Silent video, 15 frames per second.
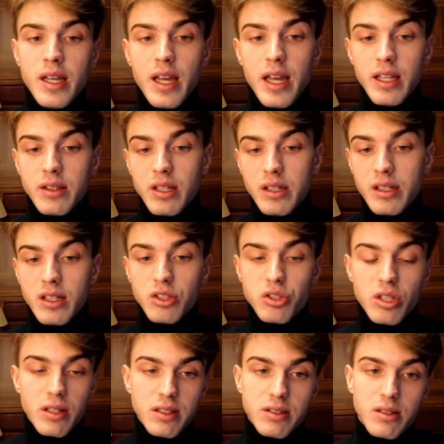And the idea is
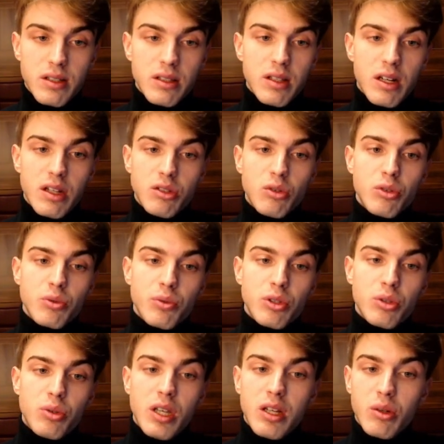just that I don't
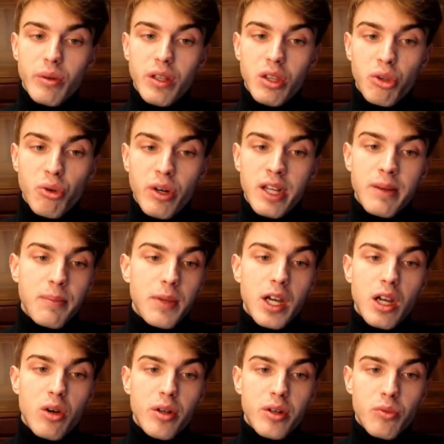want to take on e3,
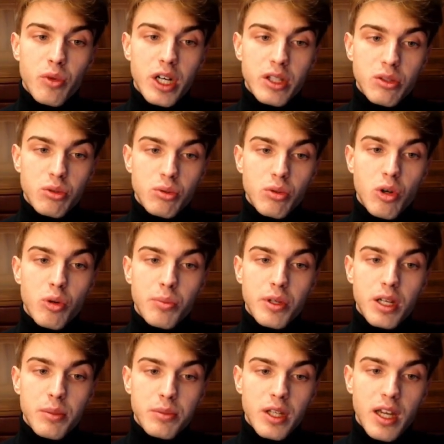allowing white to
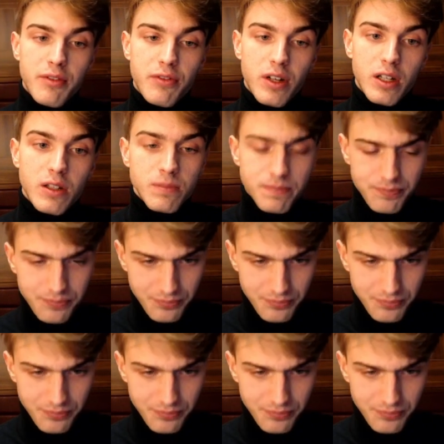open up the f-file.